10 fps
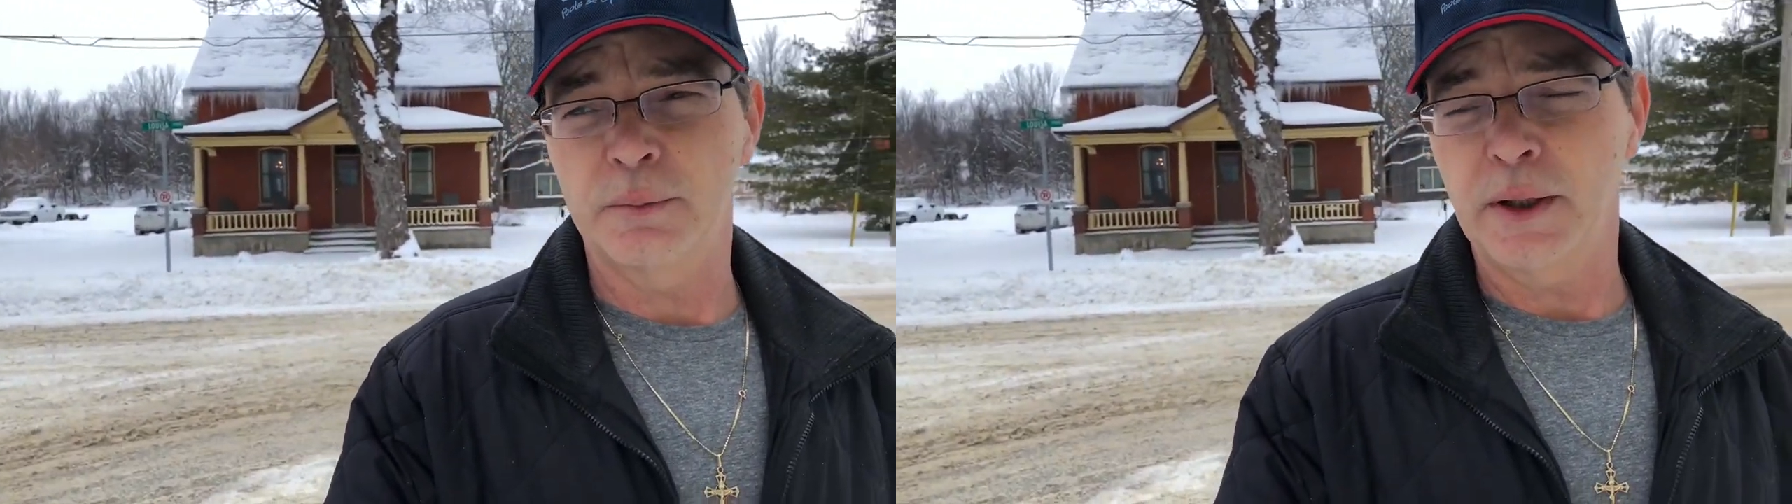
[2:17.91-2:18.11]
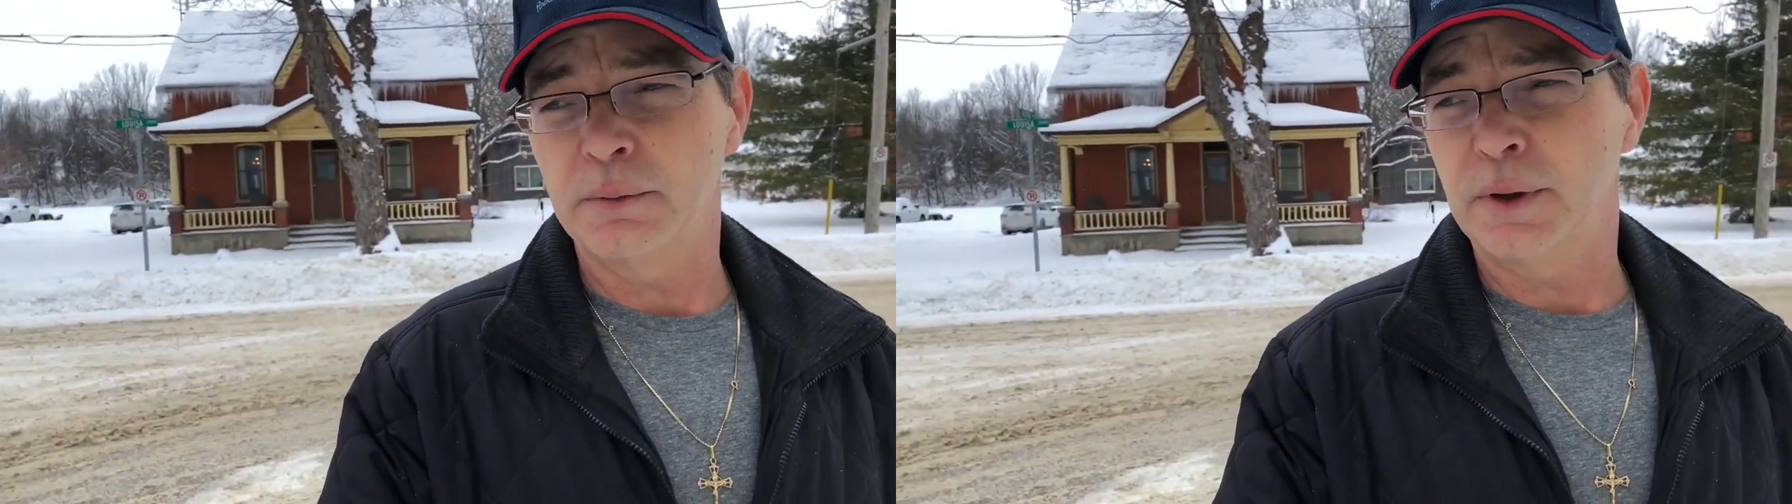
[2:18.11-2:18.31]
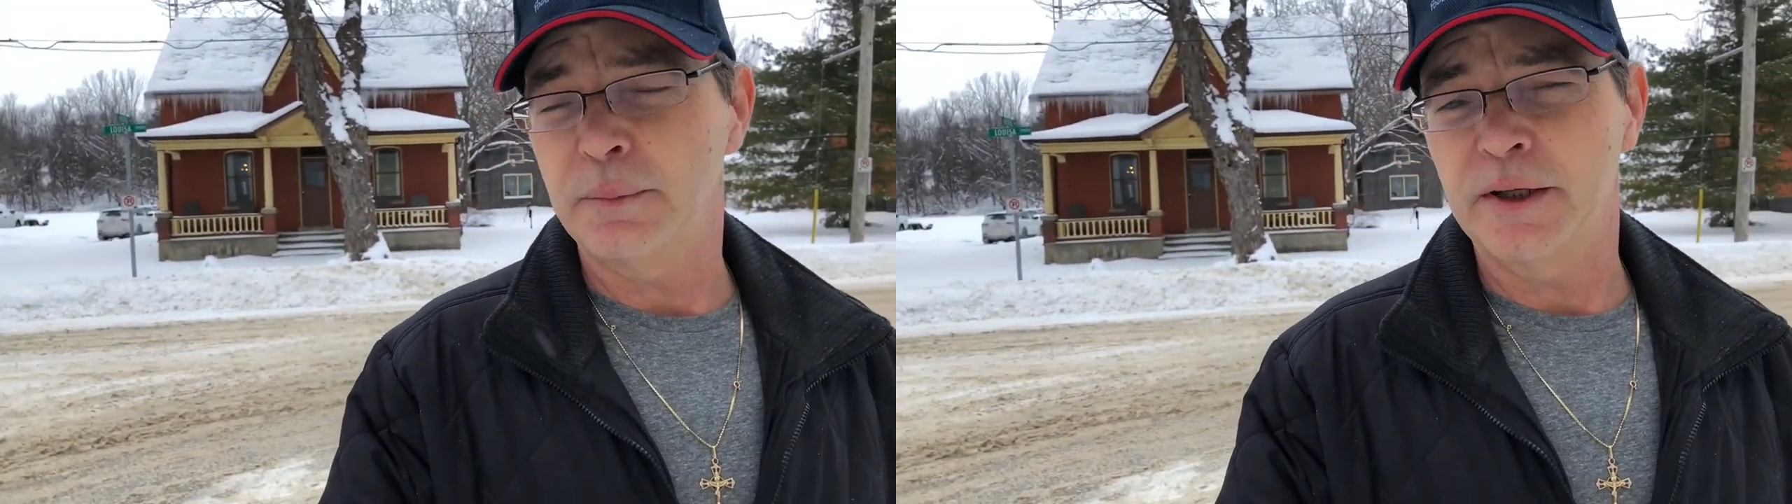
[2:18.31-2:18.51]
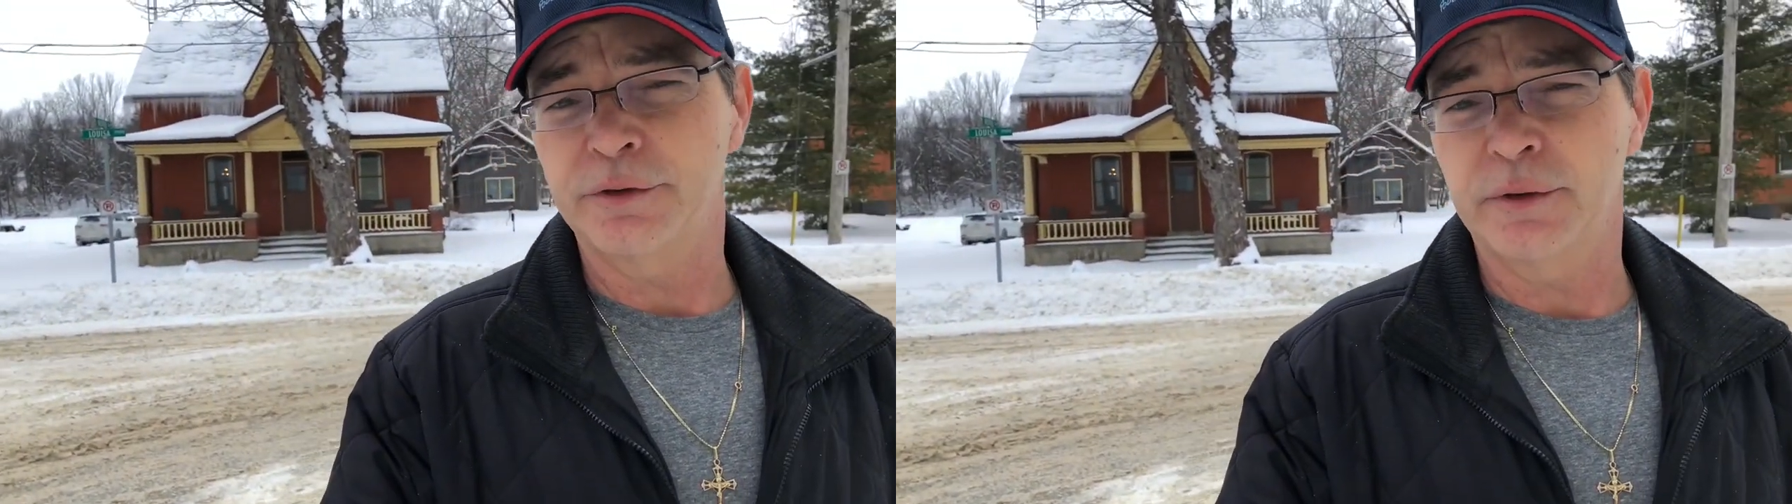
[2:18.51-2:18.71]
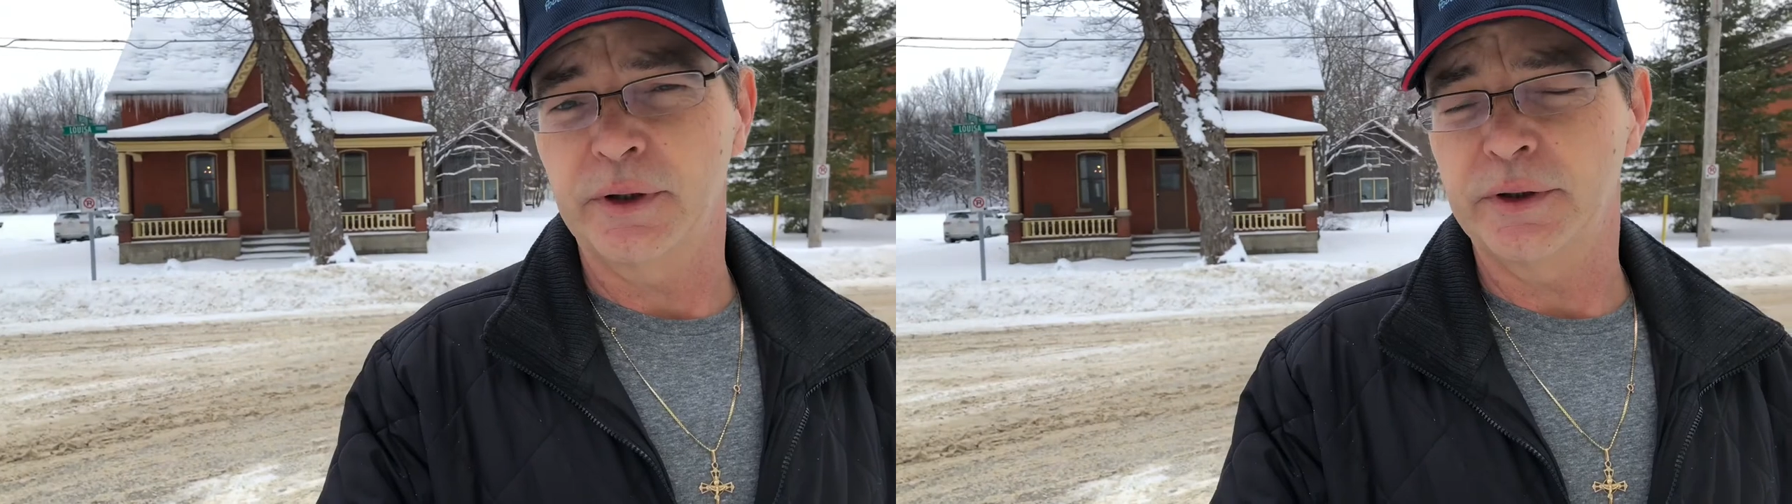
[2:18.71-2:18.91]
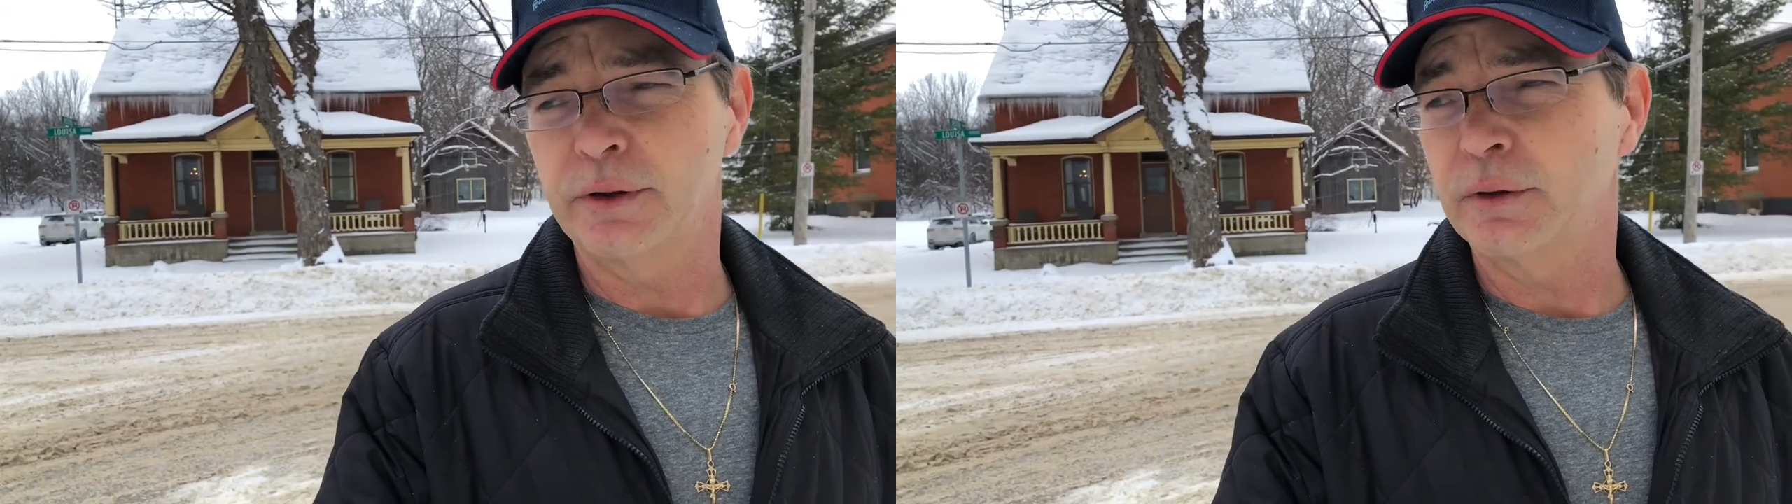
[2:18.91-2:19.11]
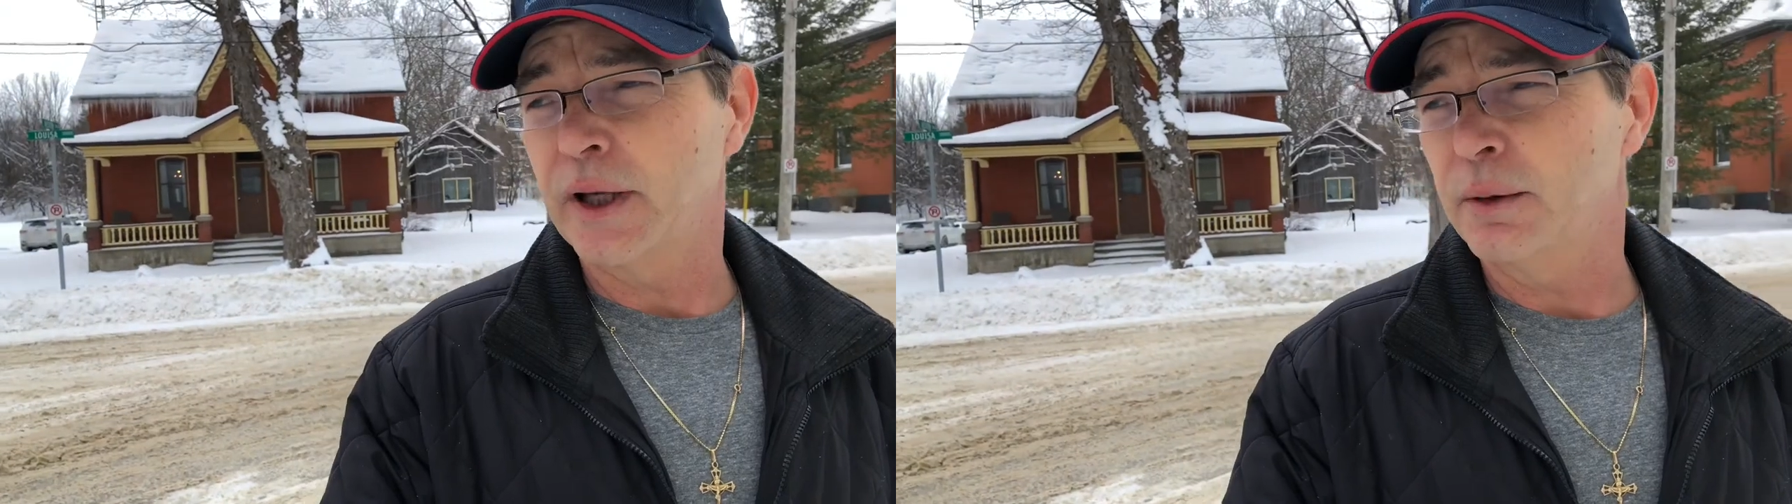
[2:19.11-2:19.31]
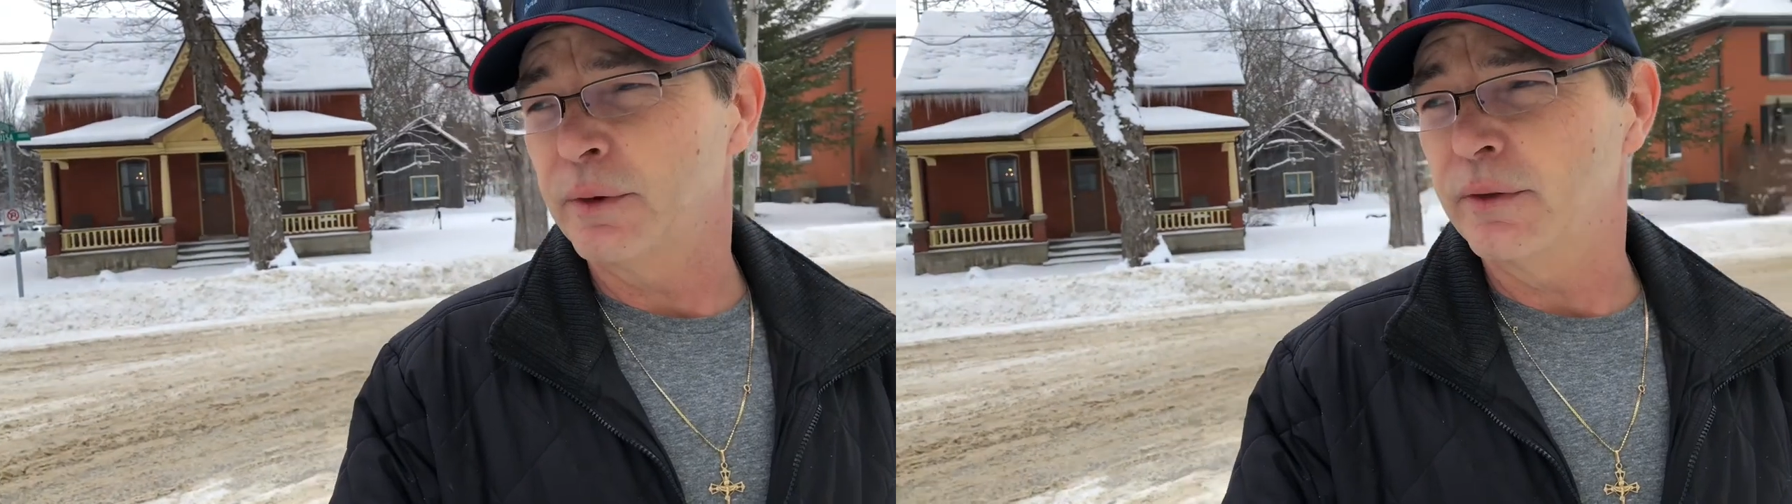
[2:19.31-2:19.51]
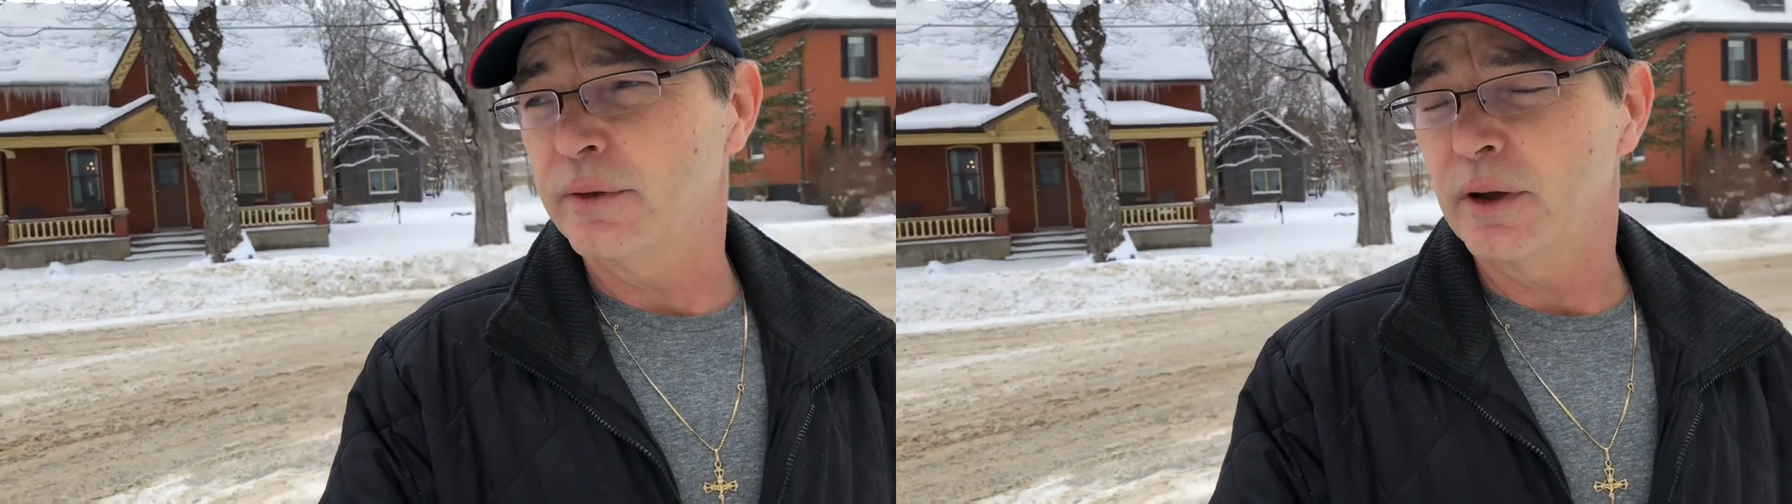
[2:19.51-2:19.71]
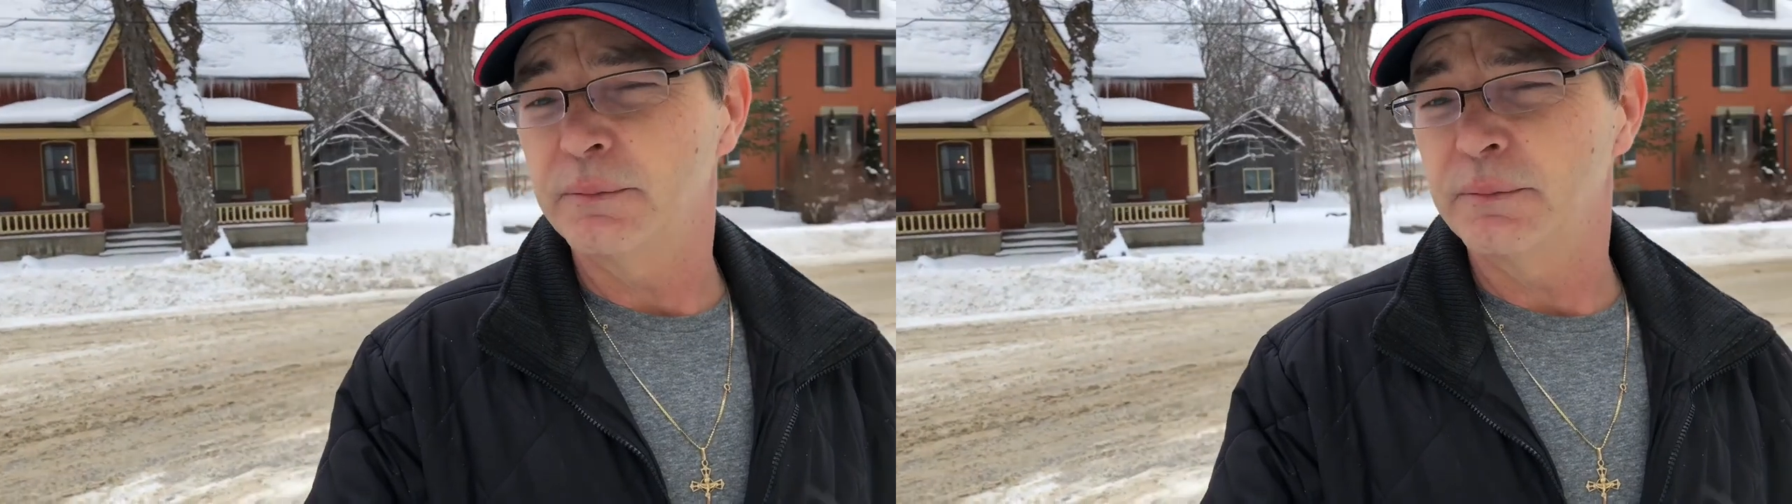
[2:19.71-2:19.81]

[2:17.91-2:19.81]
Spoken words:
I want to make sure that they're okay with